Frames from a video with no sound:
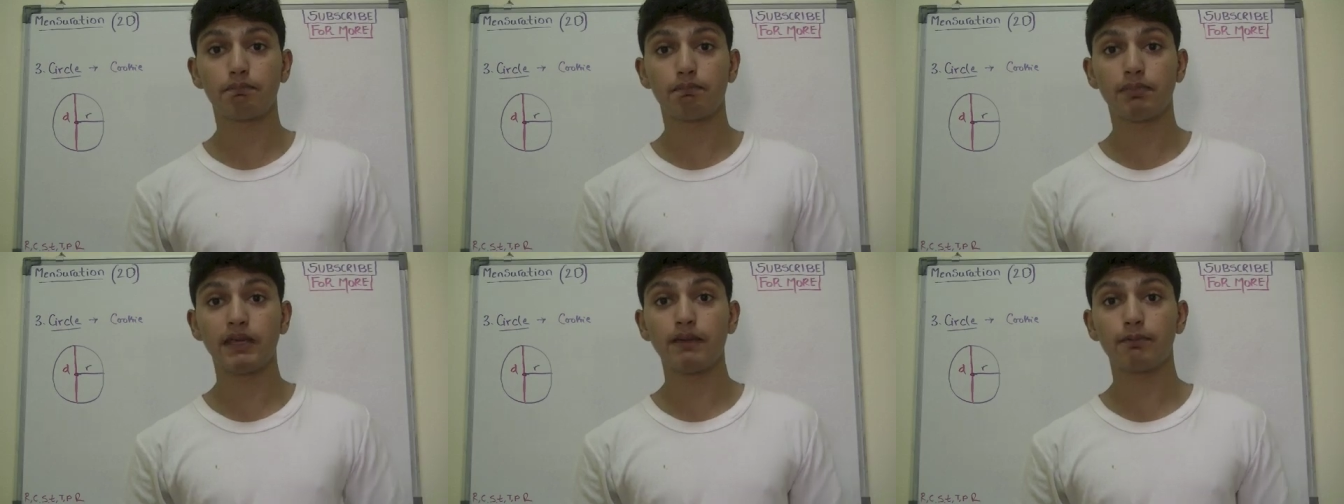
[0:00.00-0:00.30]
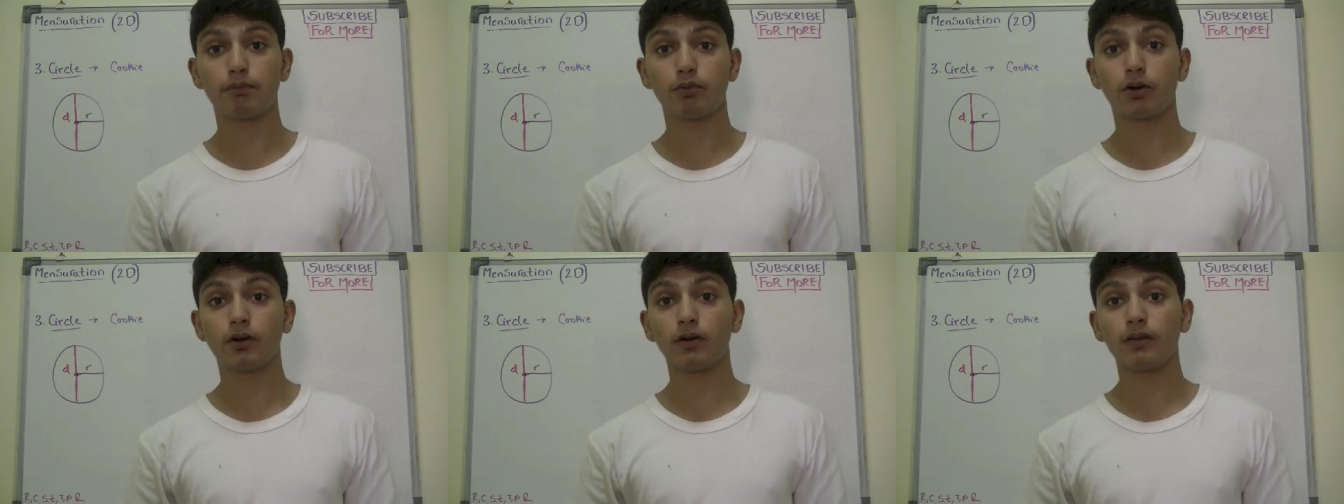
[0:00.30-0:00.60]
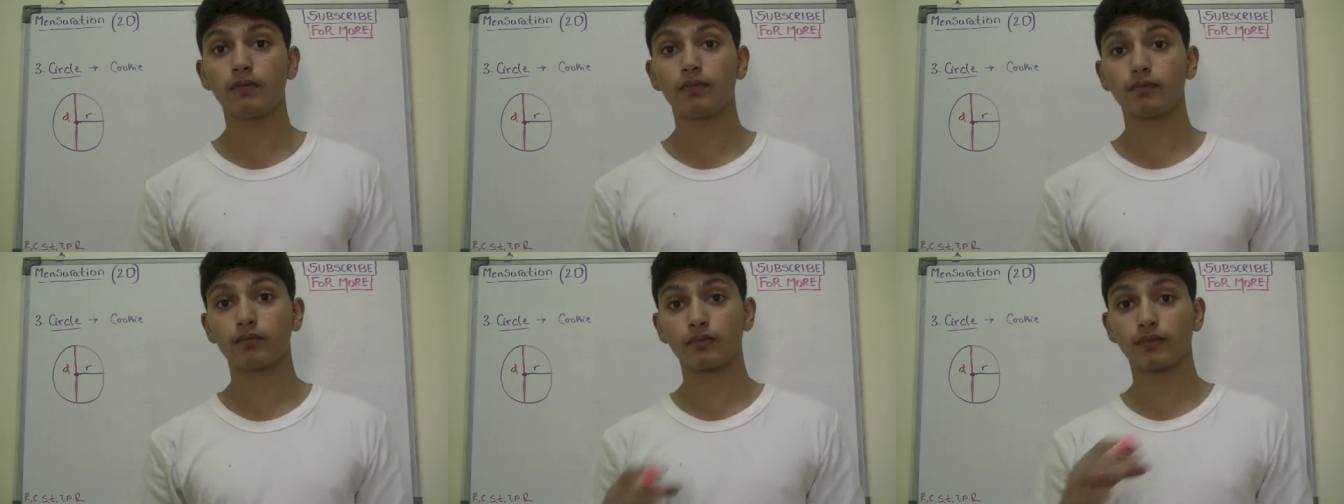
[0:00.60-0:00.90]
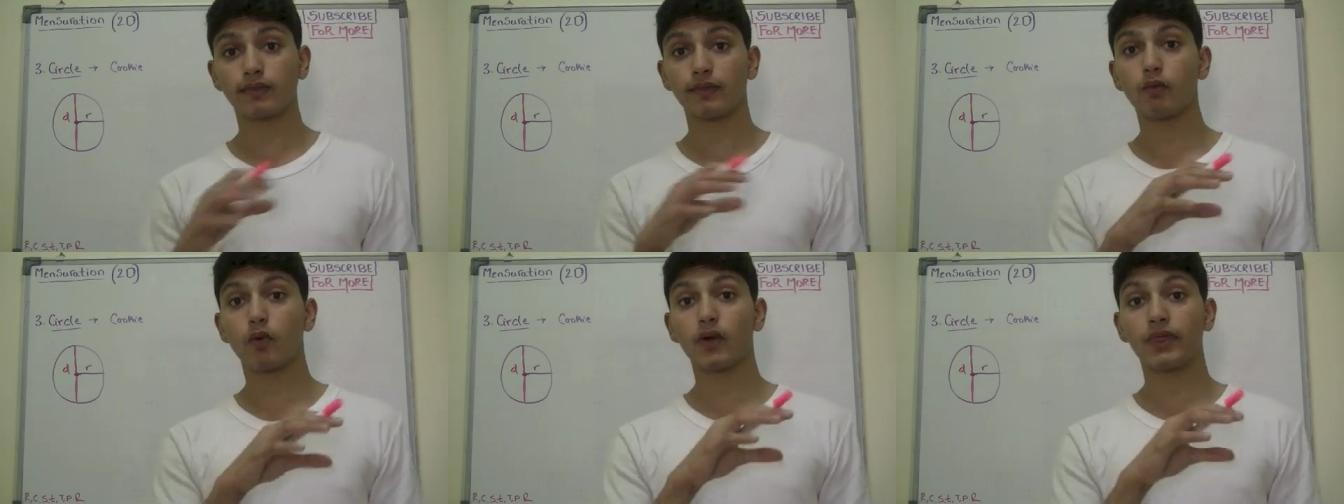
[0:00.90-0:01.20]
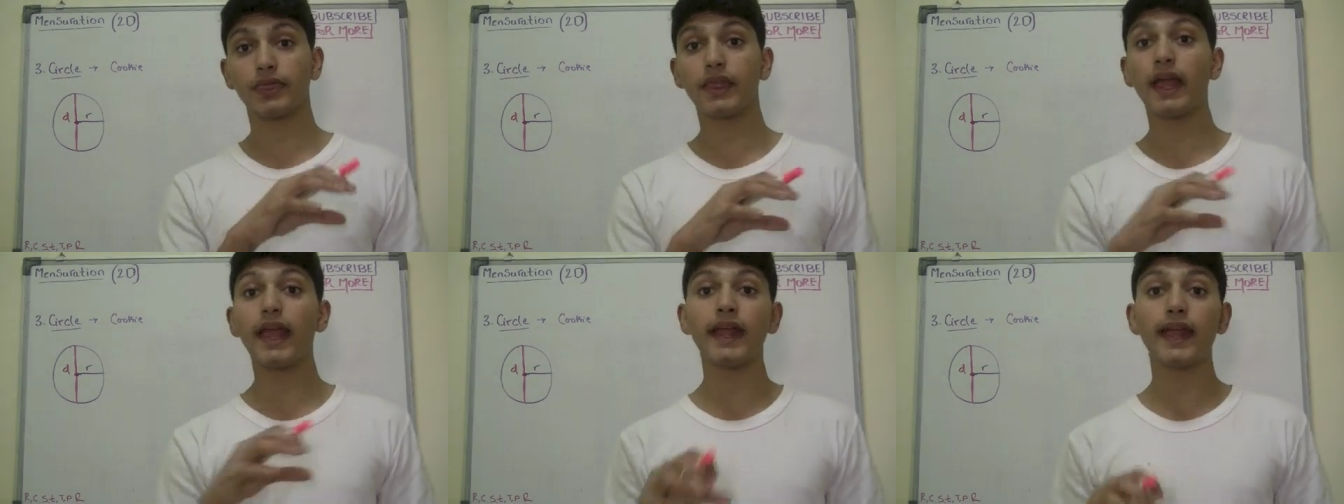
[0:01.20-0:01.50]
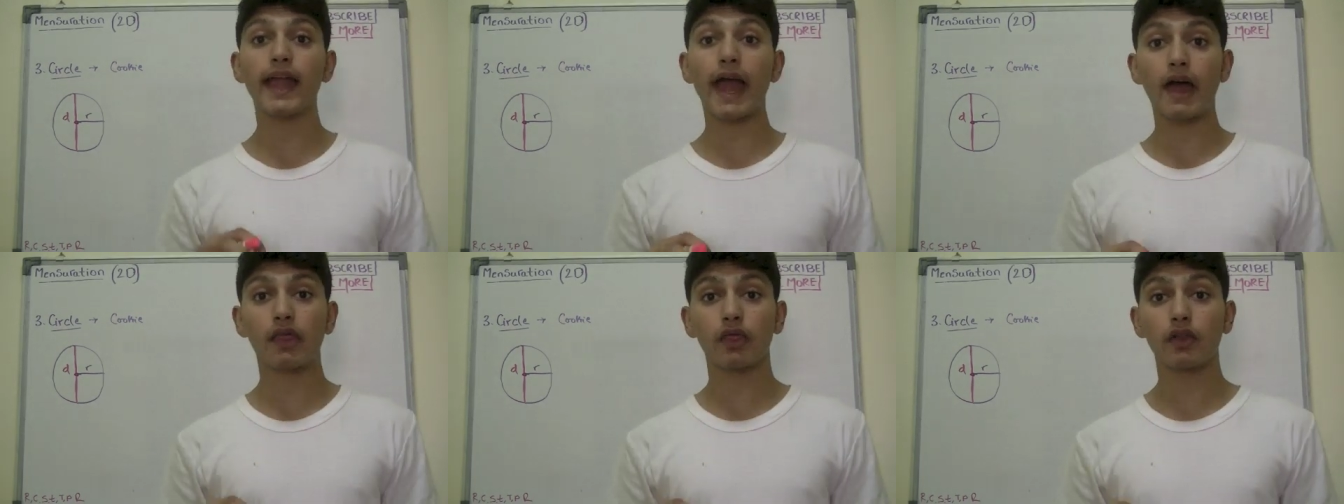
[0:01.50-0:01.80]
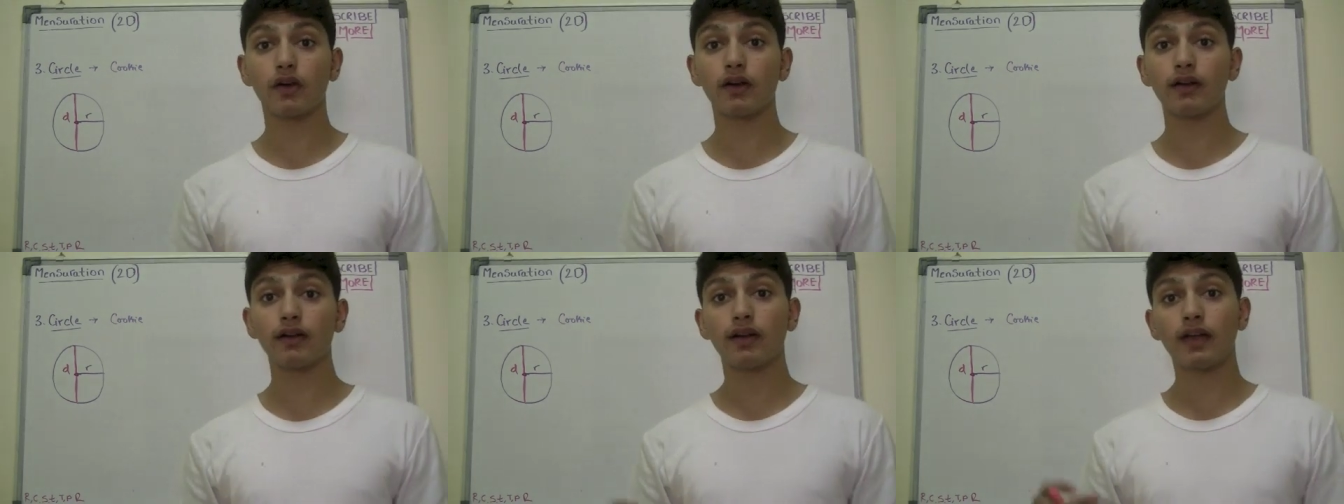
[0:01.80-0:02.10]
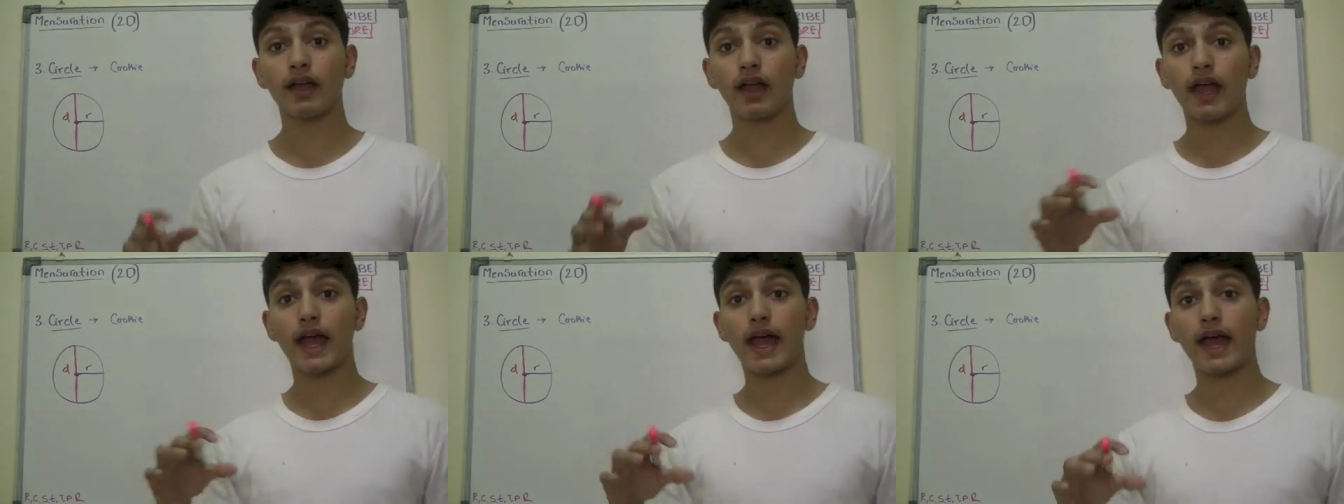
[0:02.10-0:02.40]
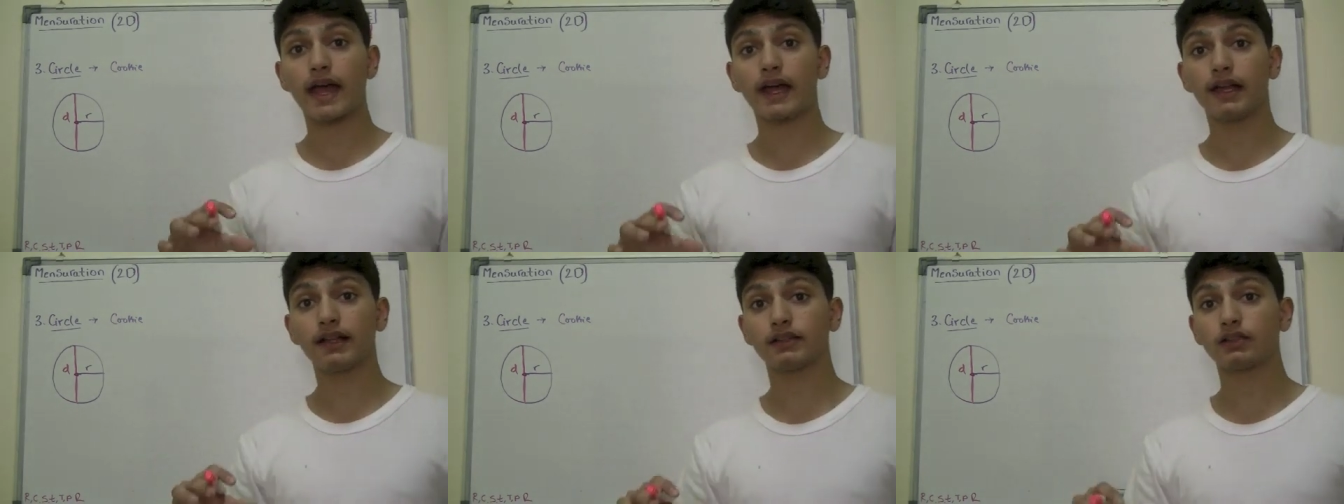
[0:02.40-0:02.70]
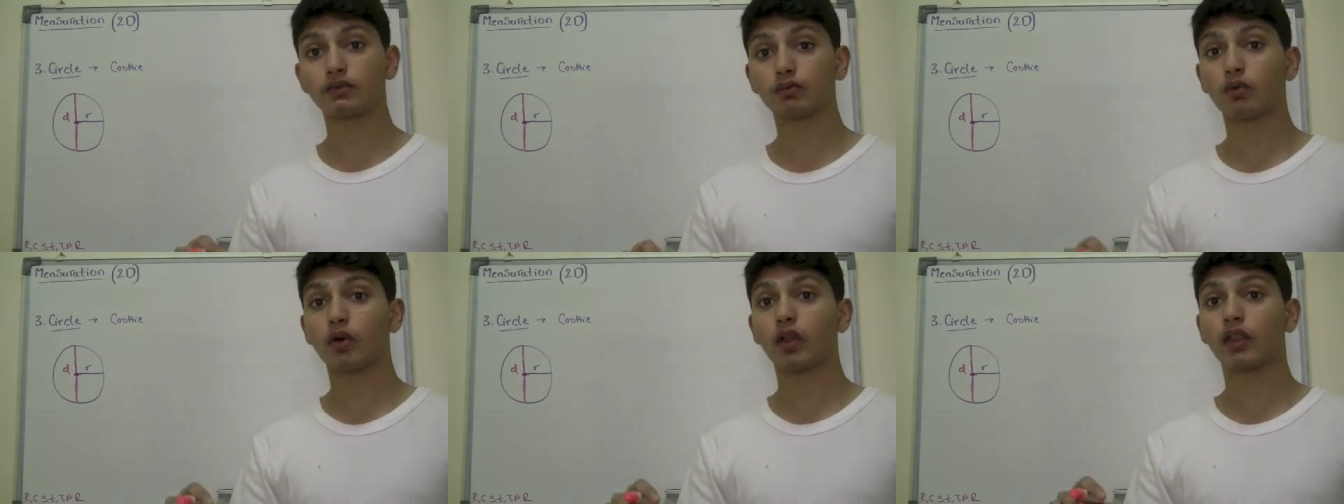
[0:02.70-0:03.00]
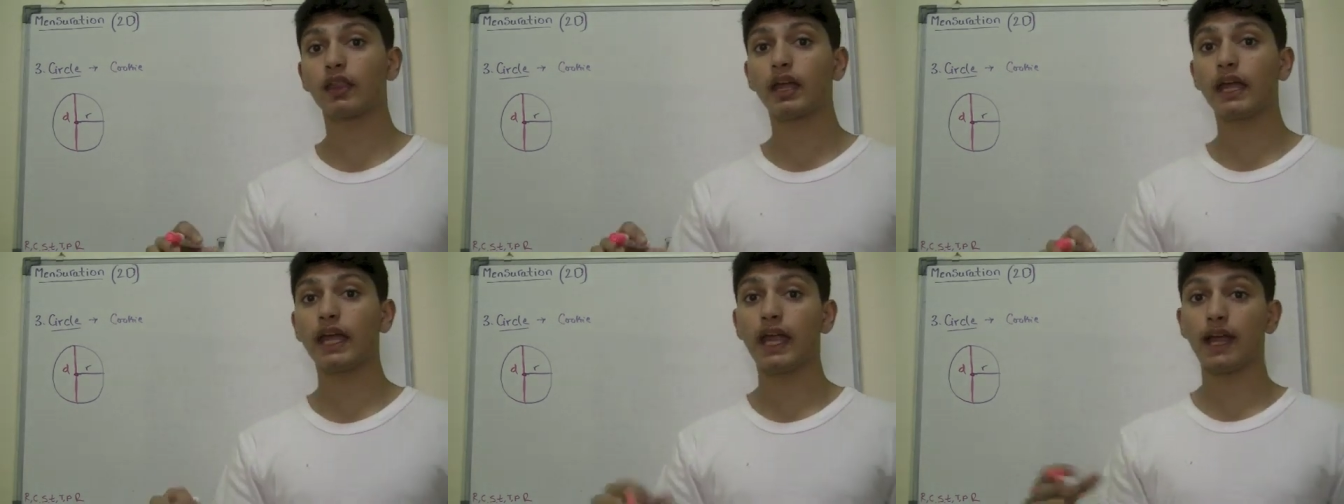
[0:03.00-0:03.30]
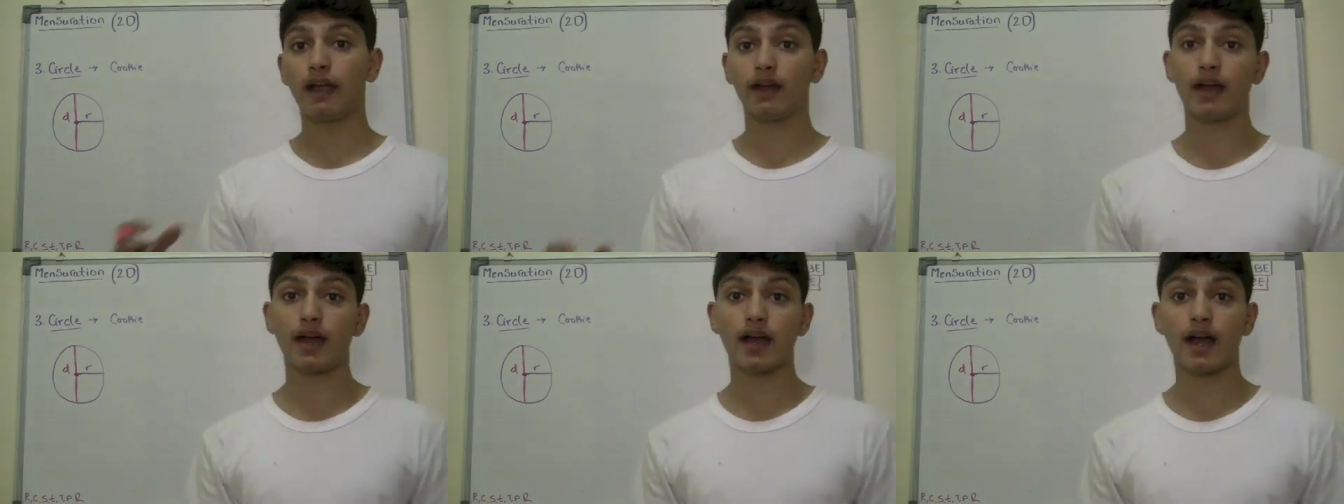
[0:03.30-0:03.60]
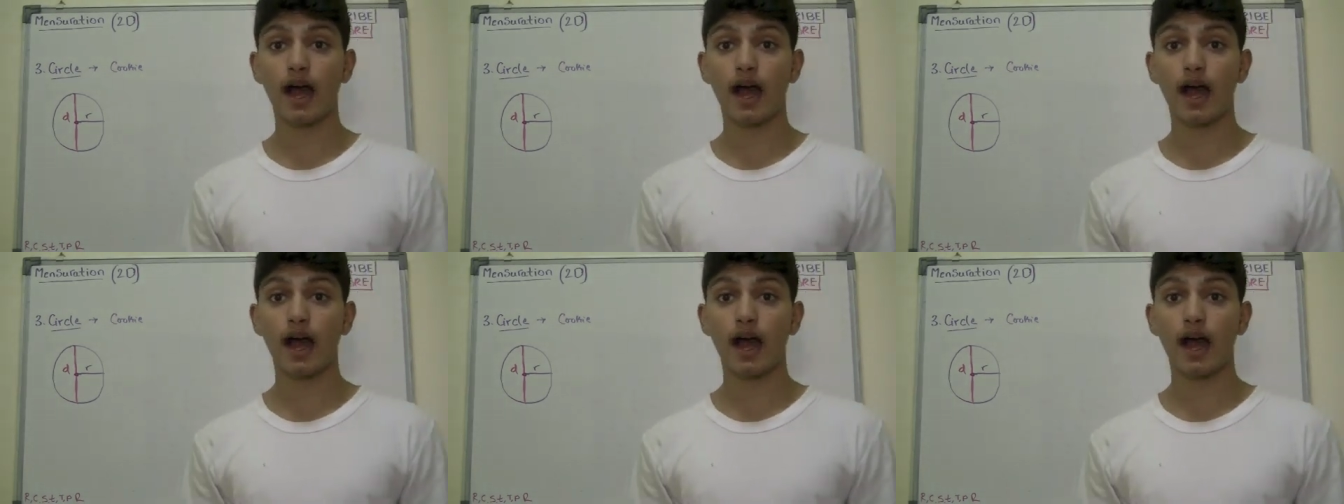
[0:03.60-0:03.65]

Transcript: people what they gathered as what the area,